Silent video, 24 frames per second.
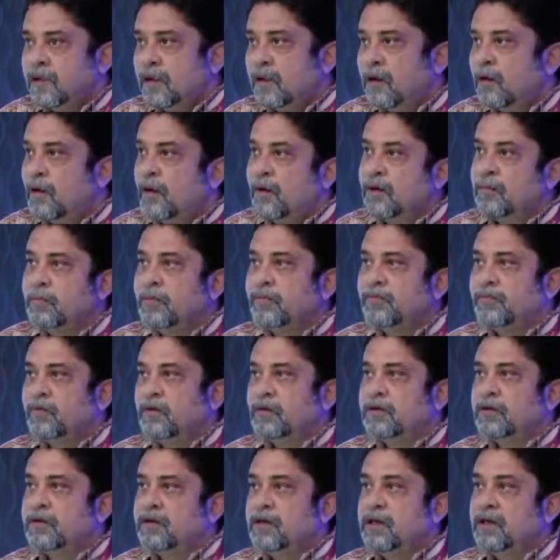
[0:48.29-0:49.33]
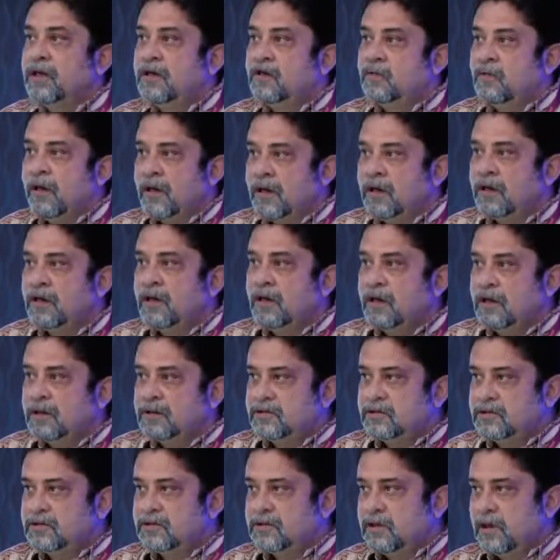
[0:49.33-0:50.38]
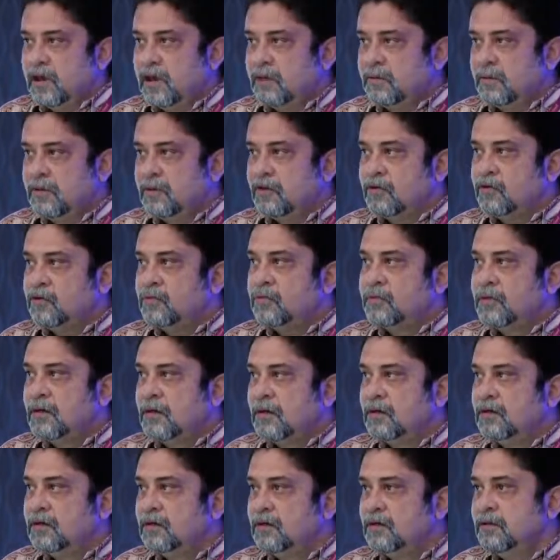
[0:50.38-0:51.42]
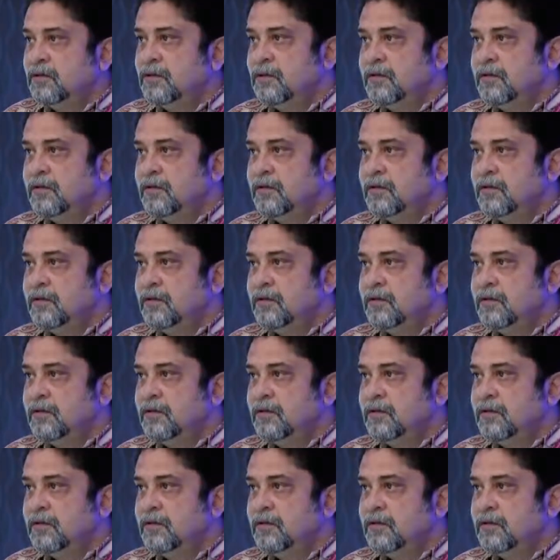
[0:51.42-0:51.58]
Long before the T20s came into being,